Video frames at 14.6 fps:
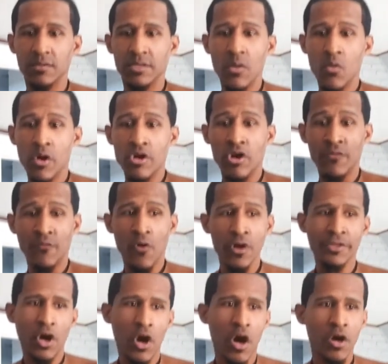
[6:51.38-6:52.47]
they want to
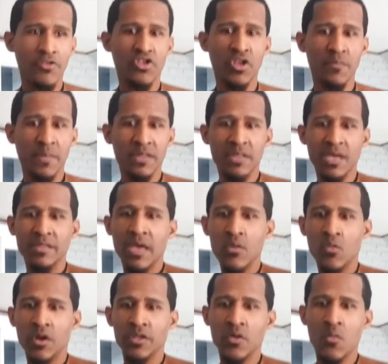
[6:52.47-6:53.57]
avoid the hardship, and then they
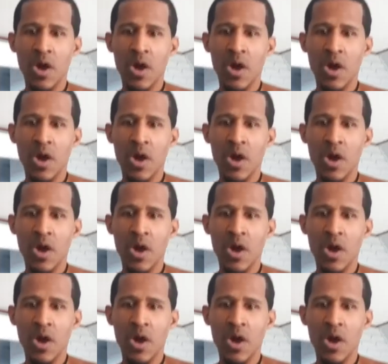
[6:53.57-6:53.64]
wonder